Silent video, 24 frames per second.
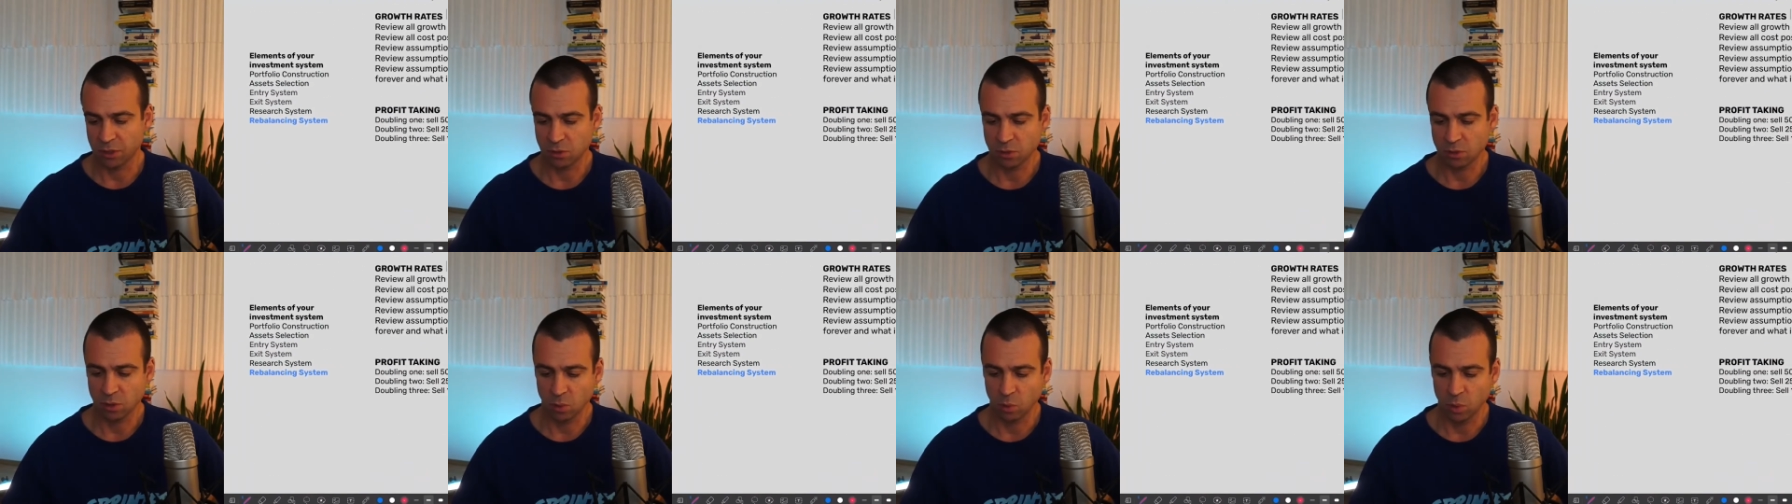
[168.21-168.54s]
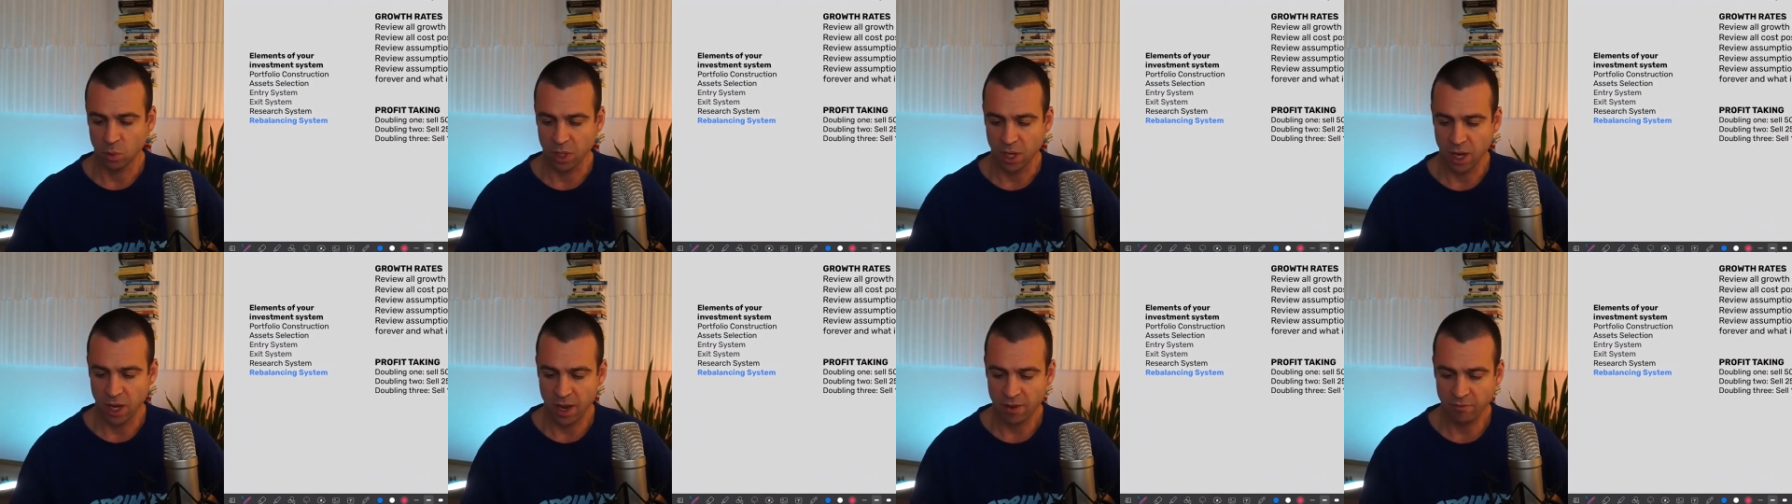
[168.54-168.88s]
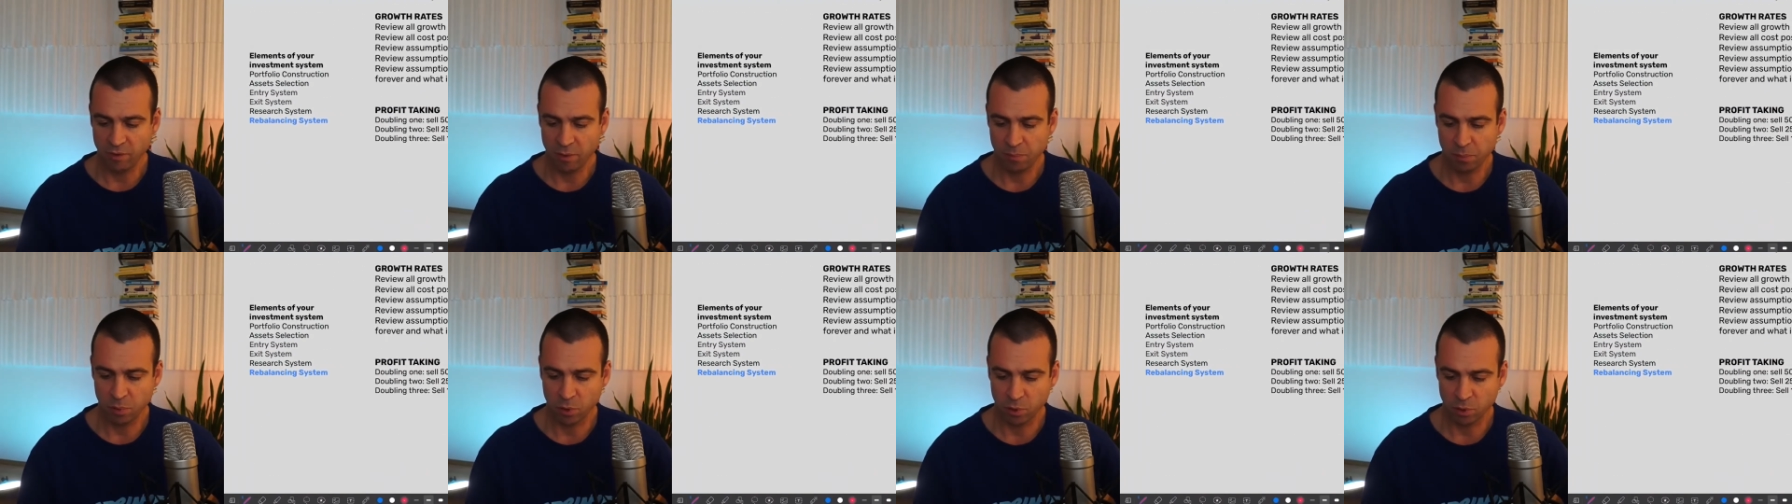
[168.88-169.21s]
So we have
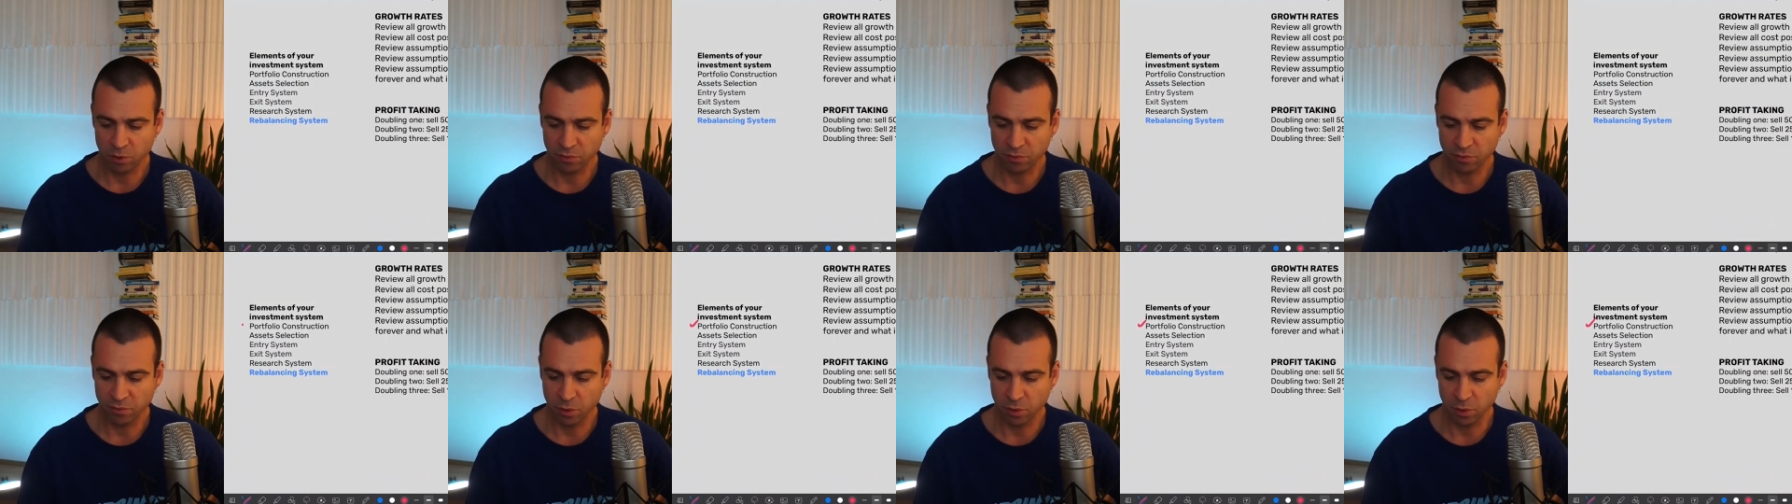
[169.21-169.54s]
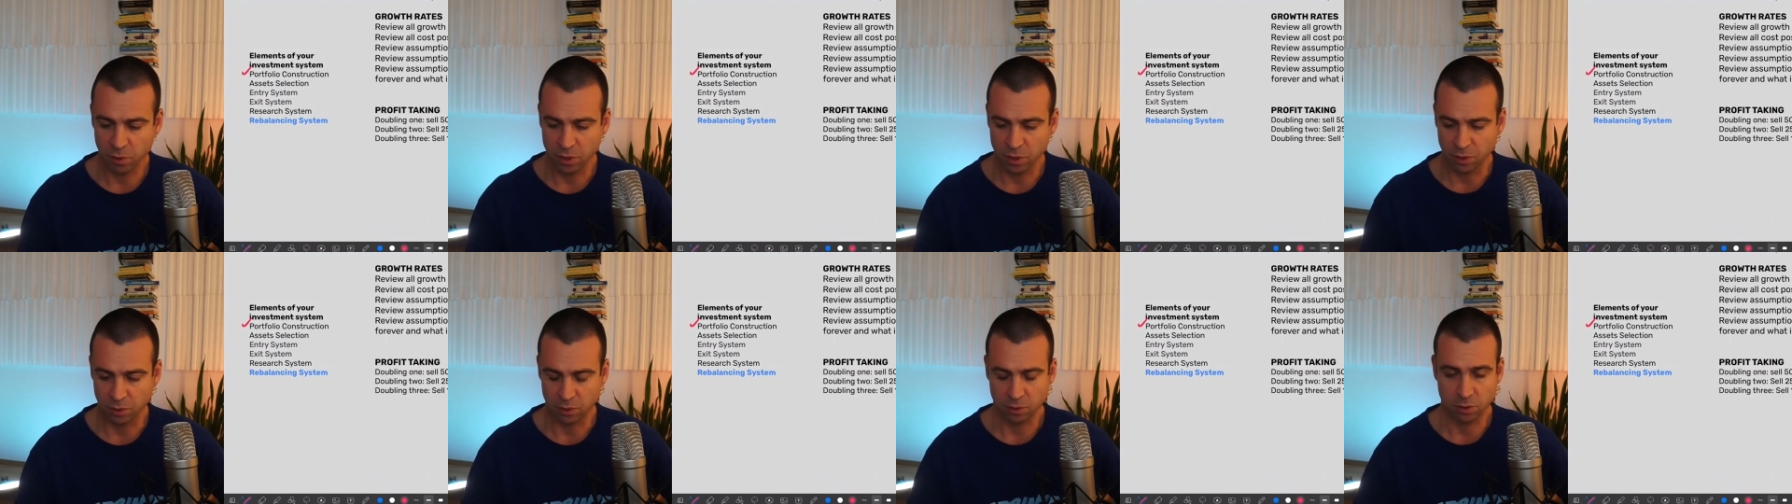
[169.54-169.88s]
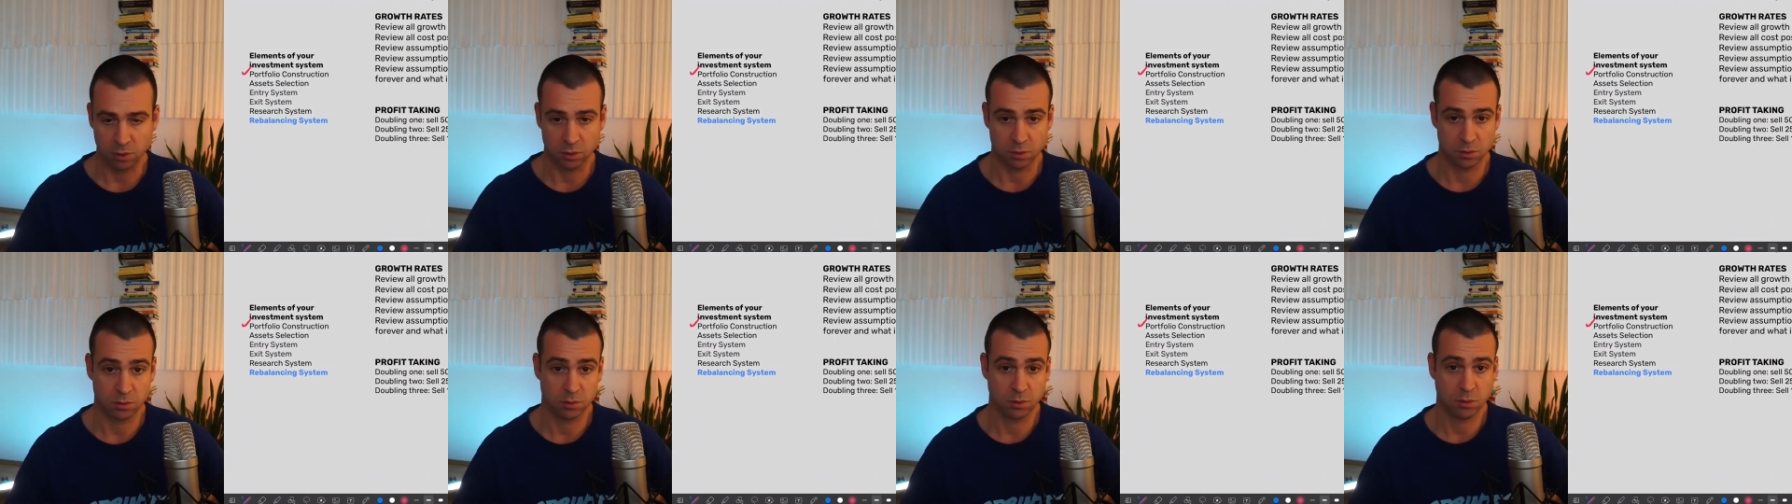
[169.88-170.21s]
a portfolio
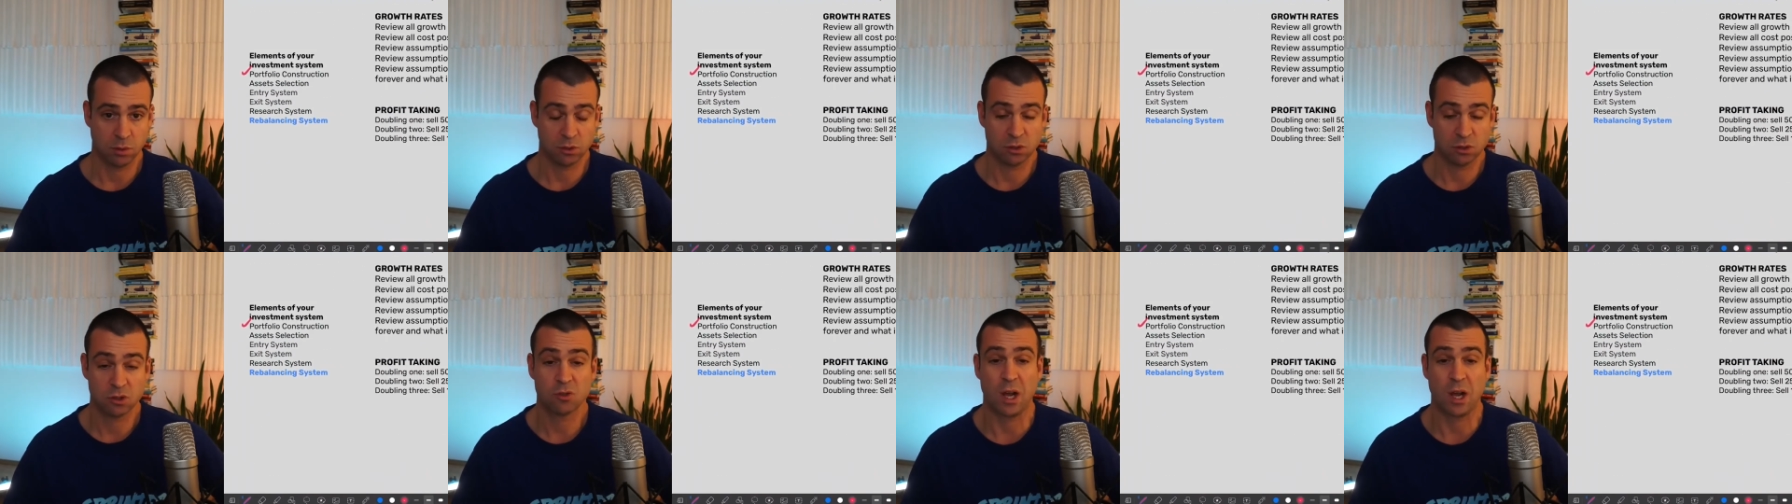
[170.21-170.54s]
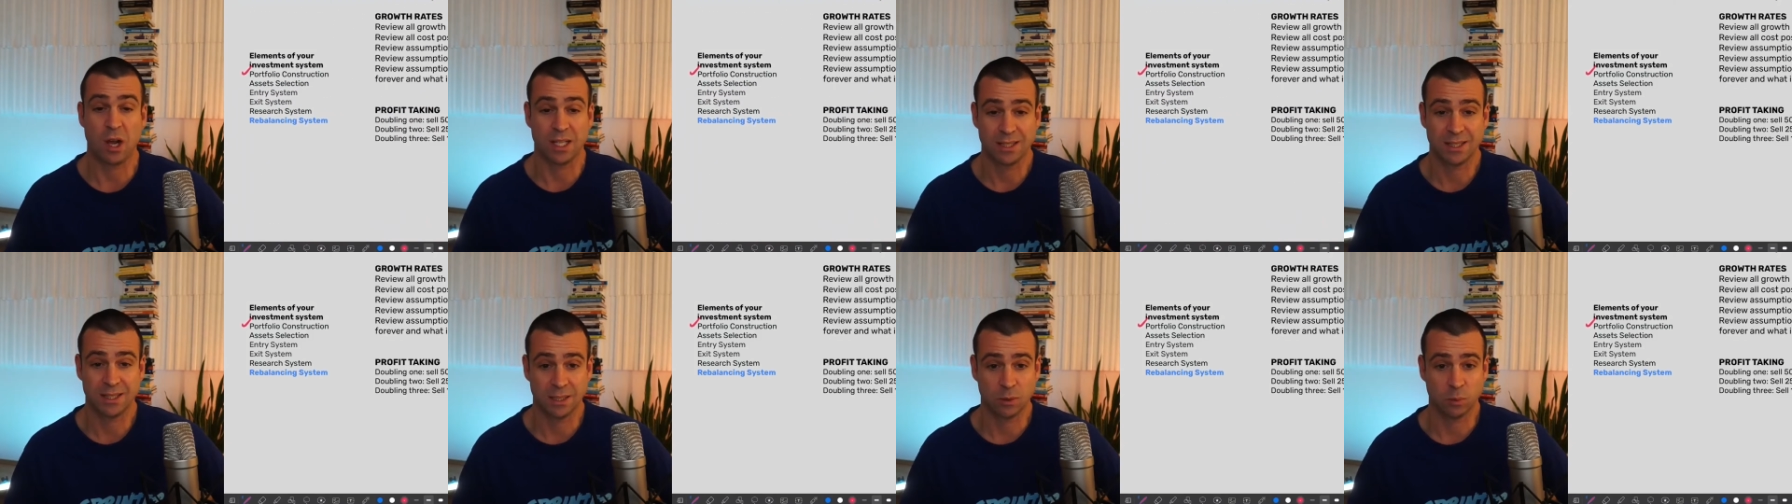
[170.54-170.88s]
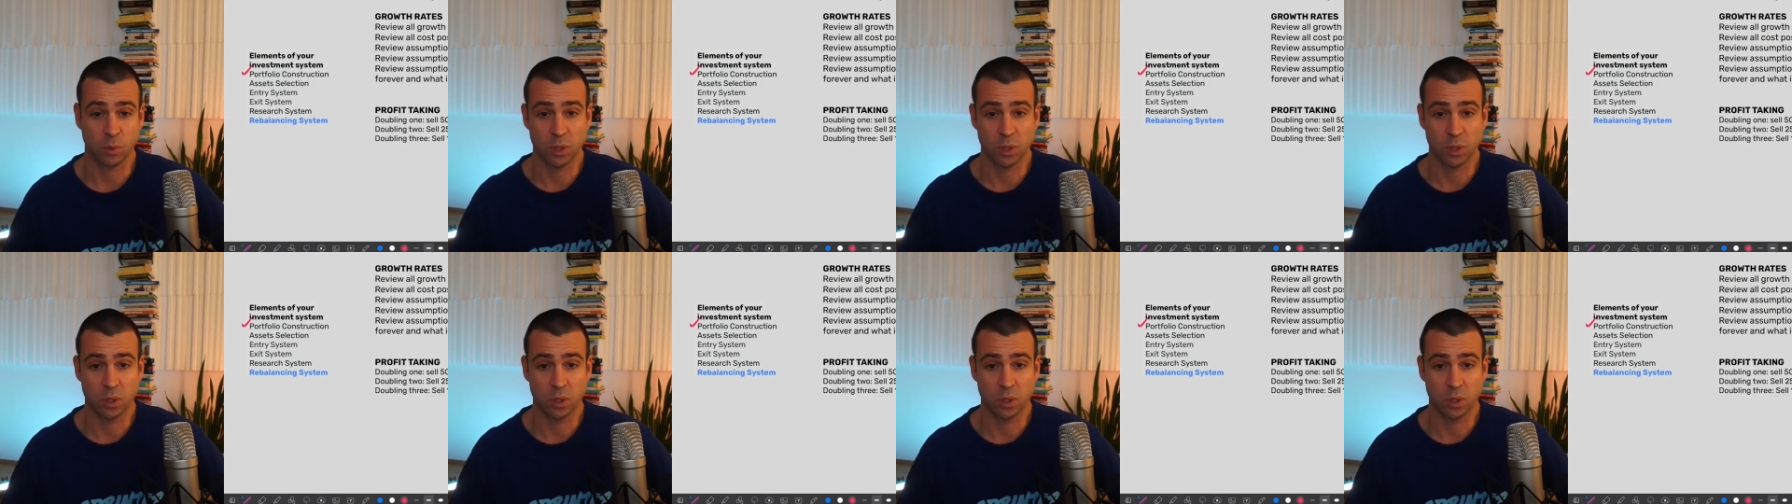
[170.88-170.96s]
con constructed.